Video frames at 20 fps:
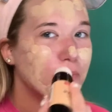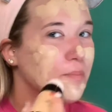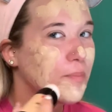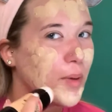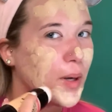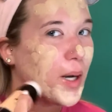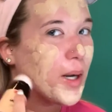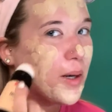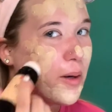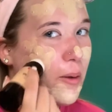
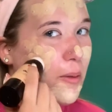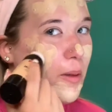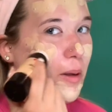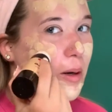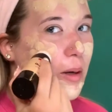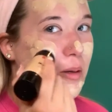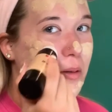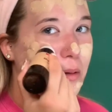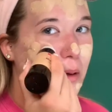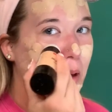but I know that
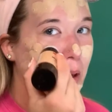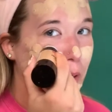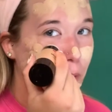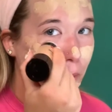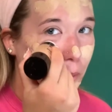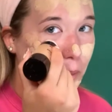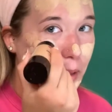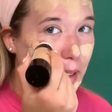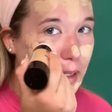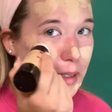I
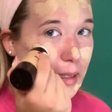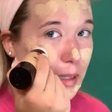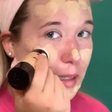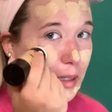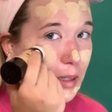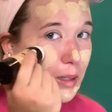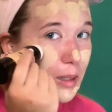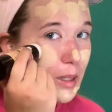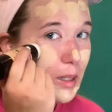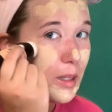don't like
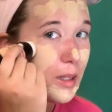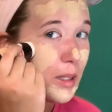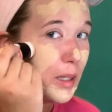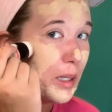this.